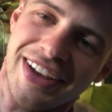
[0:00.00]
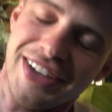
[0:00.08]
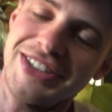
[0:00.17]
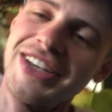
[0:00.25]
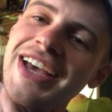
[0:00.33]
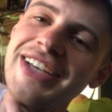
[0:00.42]

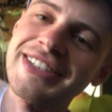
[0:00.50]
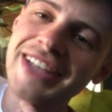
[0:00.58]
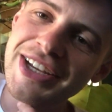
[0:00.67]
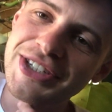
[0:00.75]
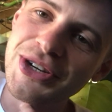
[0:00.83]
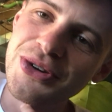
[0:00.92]
So yeah,
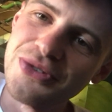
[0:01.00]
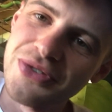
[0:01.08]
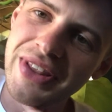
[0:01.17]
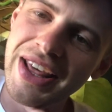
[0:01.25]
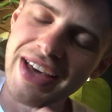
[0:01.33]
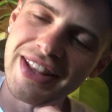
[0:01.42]
stay tuned
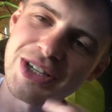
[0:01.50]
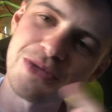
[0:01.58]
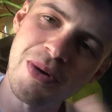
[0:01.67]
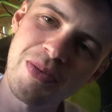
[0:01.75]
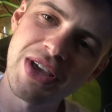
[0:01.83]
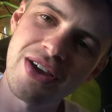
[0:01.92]
for that. That's
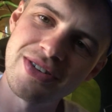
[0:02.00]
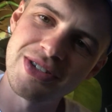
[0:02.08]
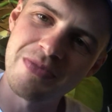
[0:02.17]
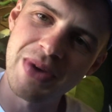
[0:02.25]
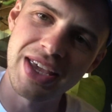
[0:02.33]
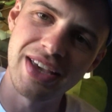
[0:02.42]
probably going to
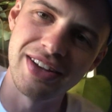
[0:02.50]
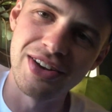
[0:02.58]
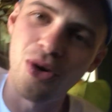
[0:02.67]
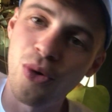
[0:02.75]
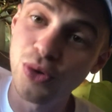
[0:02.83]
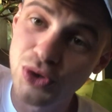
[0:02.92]
be an
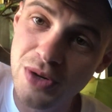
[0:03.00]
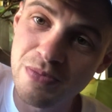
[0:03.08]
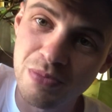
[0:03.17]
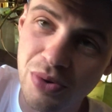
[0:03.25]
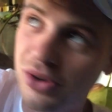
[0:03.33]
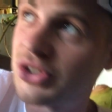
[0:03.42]

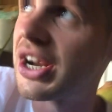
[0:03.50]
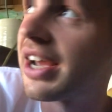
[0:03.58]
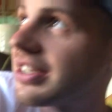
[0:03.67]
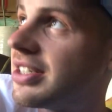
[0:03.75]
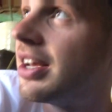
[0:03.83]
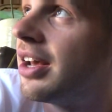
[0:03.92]
autumn
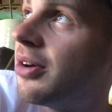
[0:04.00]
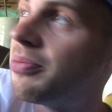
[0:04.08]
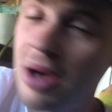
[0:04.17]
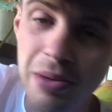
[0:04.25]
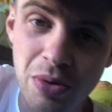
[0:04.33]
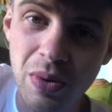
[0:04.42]
project,
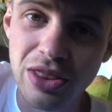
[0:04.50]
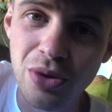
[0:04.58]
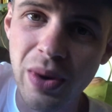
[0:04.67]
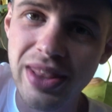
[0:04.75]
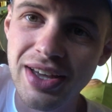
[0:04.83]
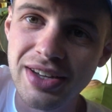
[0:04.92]
maybe when the
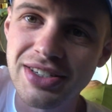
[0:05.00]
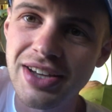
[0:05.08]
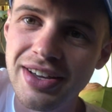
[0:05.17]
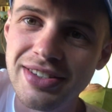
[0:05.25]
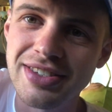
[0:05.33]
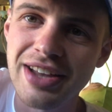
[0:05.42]
weather
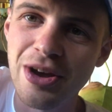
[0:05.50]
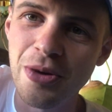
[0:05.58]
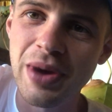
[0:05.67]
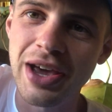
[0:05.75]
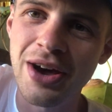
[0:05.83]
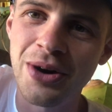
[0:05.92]
turns a little
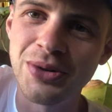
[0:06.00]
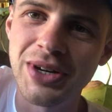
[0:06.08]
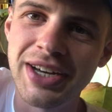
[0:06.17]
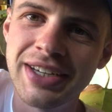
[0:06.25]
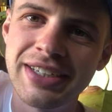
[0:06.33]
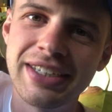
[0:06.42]
bit
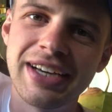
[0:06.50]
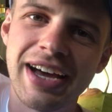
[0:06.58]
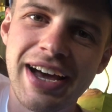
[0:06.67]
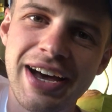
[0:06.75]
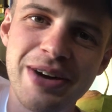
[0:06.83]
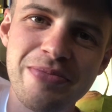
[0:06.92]
colder
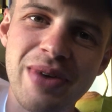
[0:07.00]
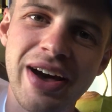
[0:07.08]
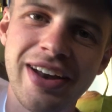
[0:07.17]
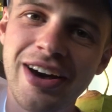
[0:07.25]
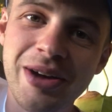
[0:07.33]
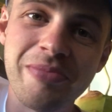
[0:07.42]

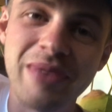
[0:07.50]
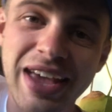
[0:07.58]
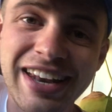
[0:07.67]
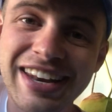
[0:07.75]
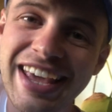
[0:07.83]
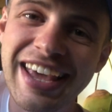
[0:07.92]
and I'm
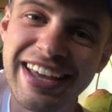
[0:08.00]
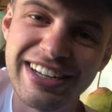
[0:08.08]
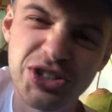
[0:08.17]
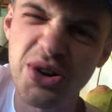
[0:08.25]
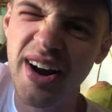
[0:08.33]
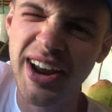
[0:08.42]
in here
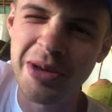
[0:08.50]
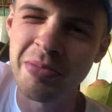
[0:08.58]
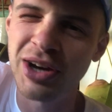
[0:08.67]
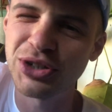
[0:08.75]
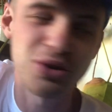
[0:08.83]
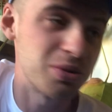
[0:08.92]
drying
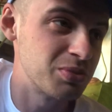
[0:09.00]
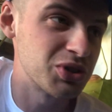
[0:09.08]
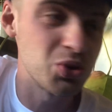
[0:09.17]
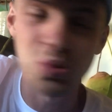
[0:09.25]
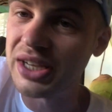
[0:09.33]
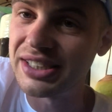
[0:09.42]
mushrooms
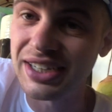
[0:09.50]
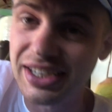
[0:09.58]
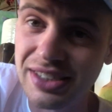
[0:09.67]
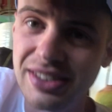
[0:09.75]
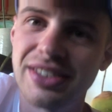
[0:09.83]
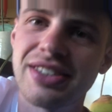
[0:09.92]
and
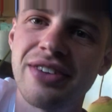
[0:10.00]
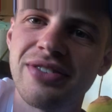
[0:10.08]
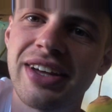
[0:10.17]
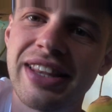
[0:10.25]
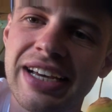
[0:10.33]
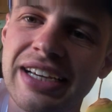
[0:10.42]
whittling and stuff
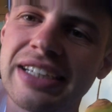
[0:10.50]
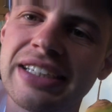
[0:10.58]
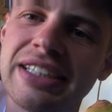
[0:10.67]
like that.